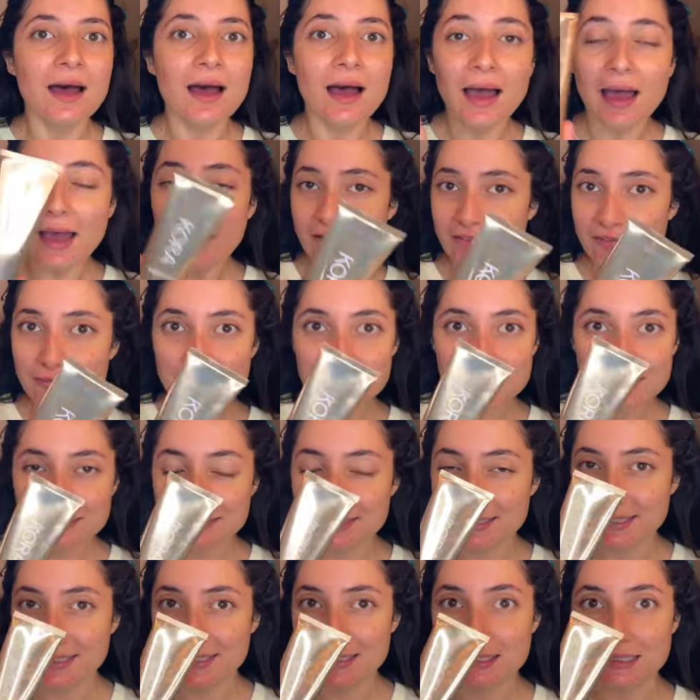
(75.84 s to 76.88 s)
I've been
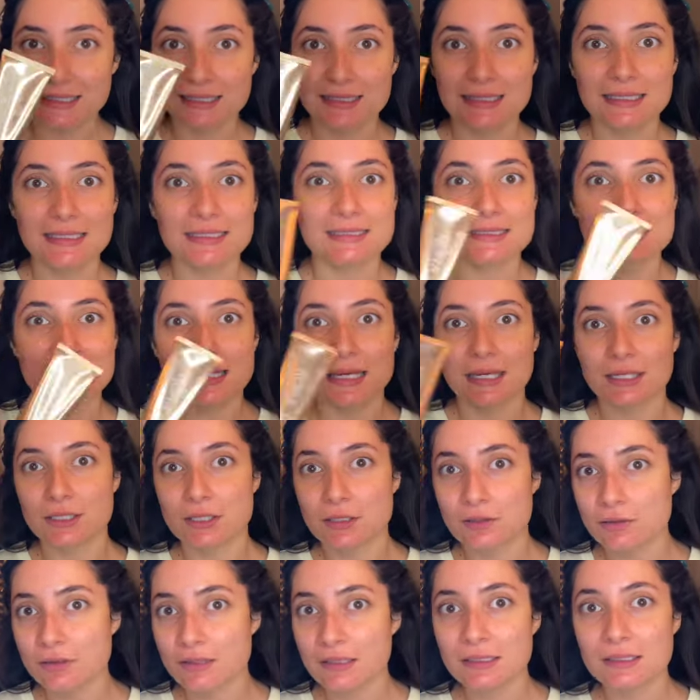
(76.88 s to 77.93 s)
liking this. I
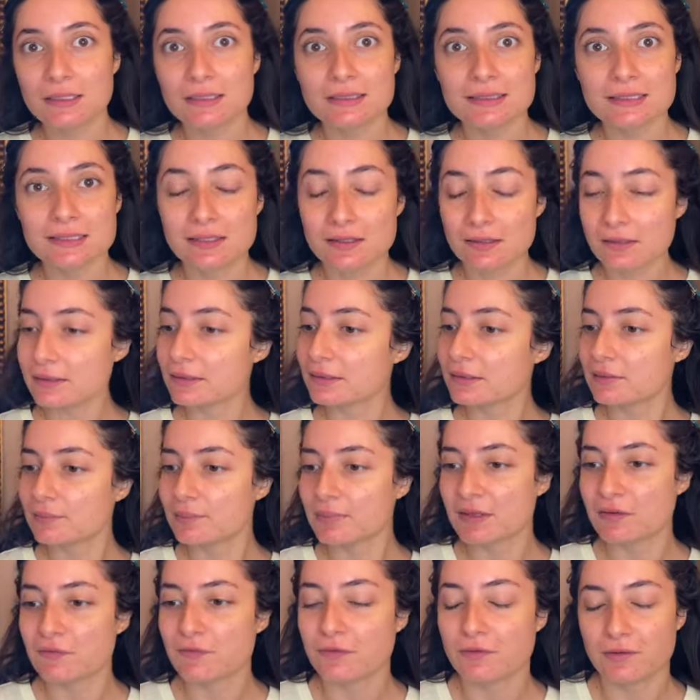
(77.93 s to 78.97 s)
know that it's not going to
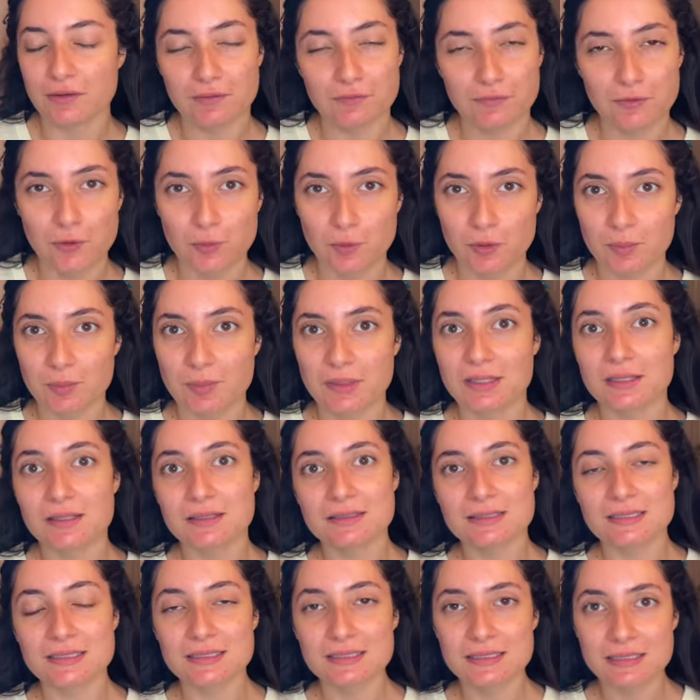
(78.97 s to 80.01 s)
be for everyone
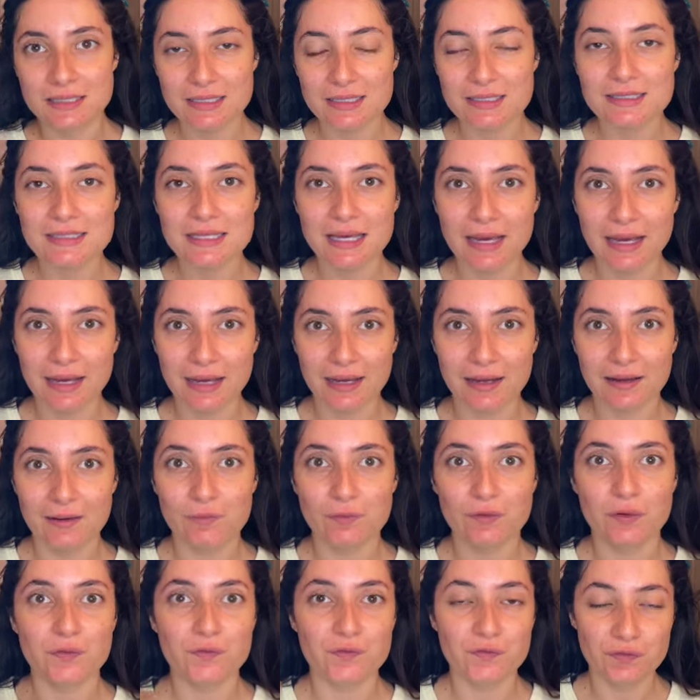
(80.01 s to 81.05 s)
because it does have
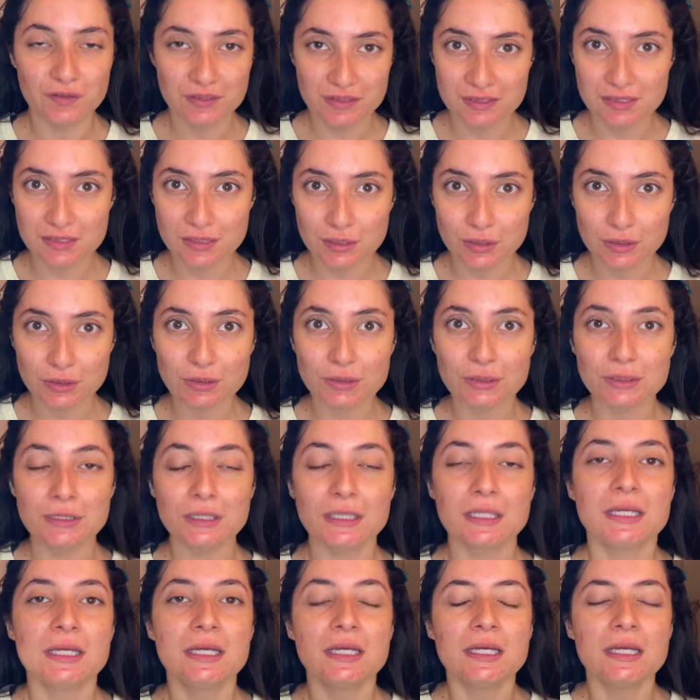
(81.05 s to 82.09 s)
a
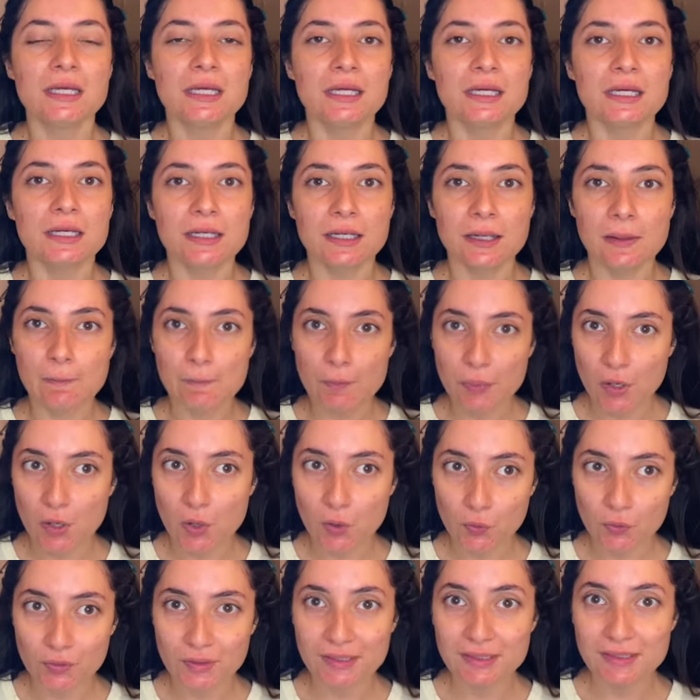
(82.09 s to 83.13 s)
physical
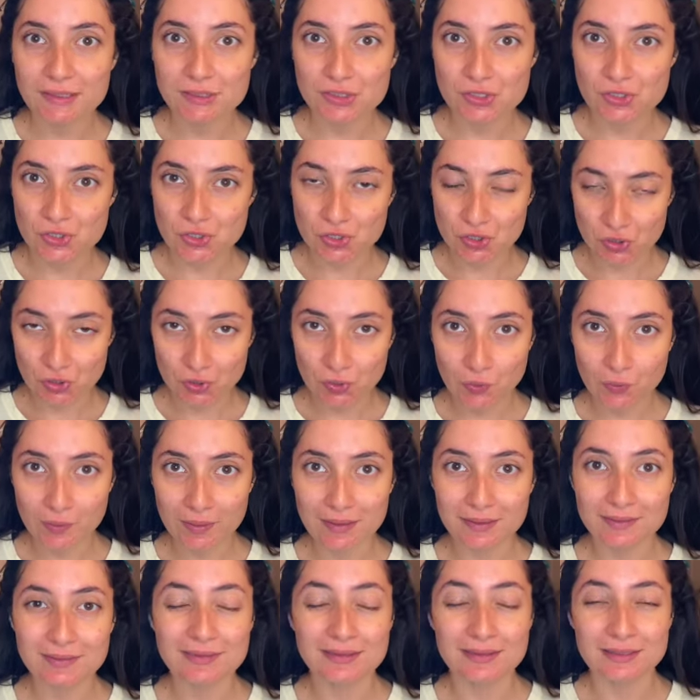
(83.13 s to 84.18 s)
component to
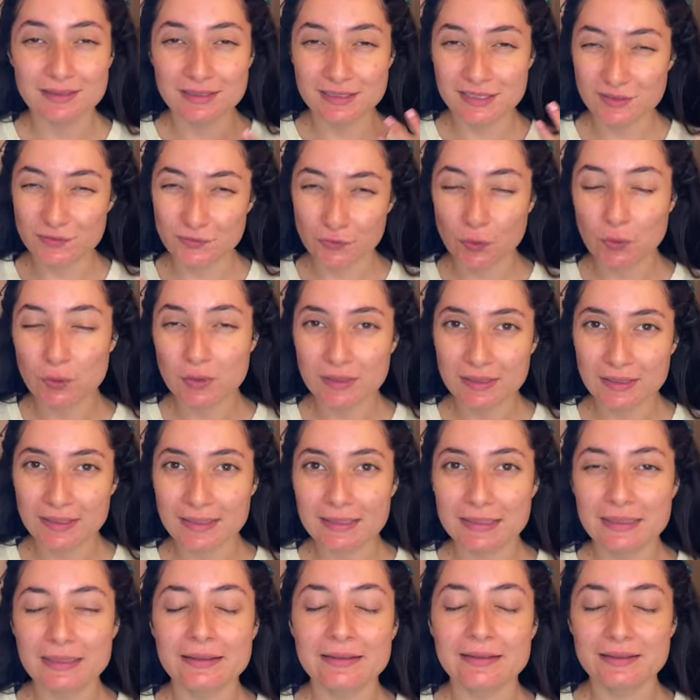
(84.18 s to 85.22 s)
it. The
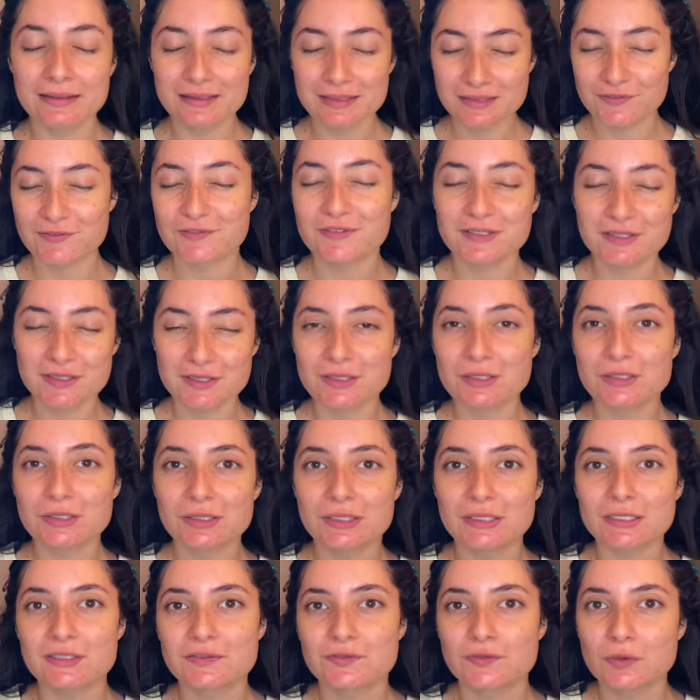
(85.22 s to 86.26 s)
exfoliating is a physical
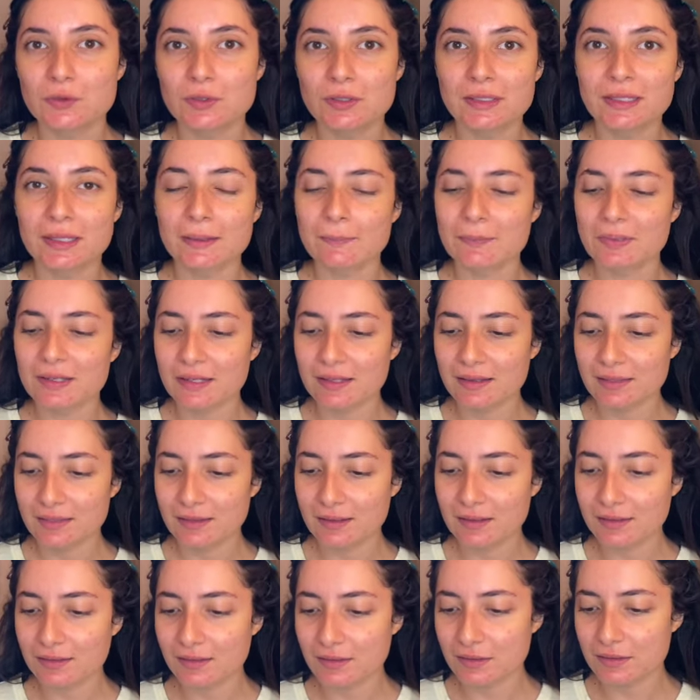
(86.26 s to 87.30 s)
exfoliant, but I
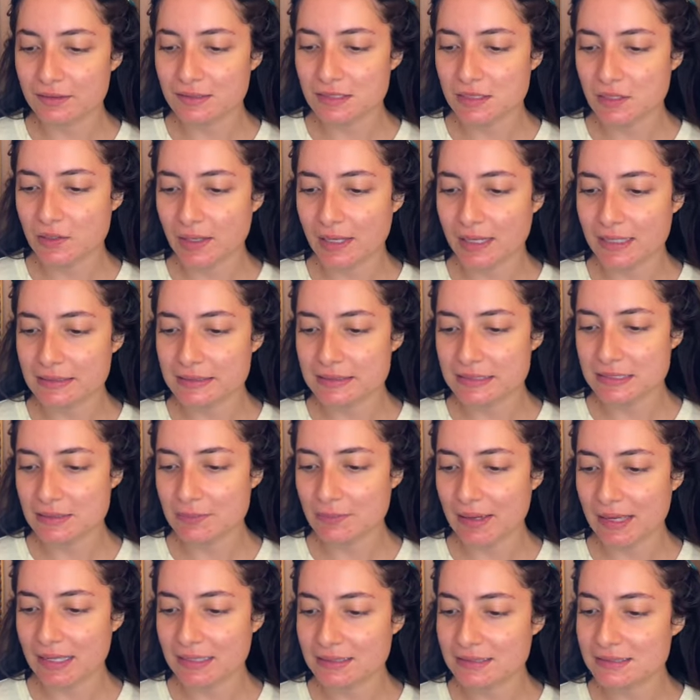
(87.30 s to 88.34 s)
think it also has some
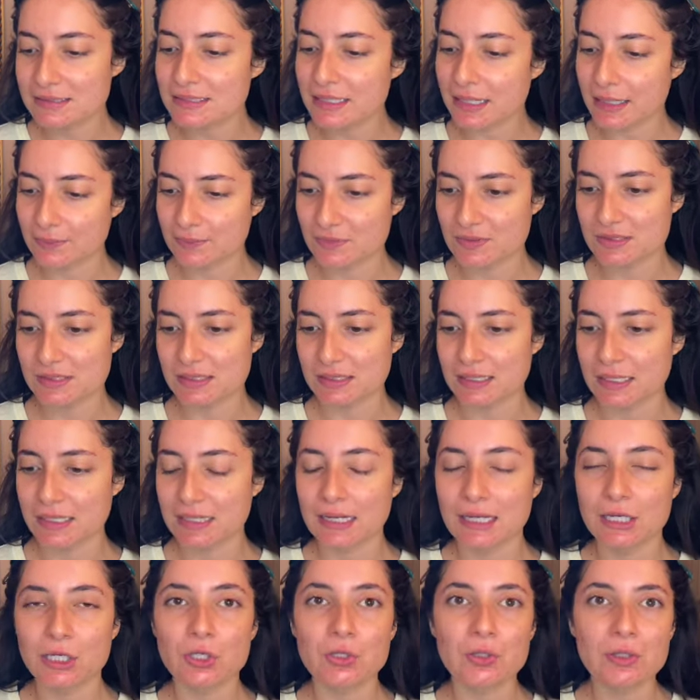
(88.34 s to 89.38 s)
enzymes in it,
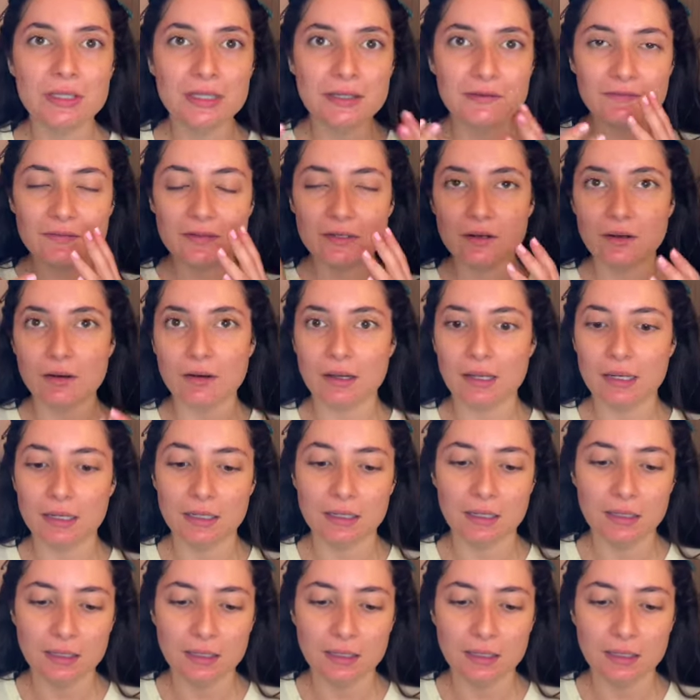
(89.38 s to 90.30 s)
and you leave it on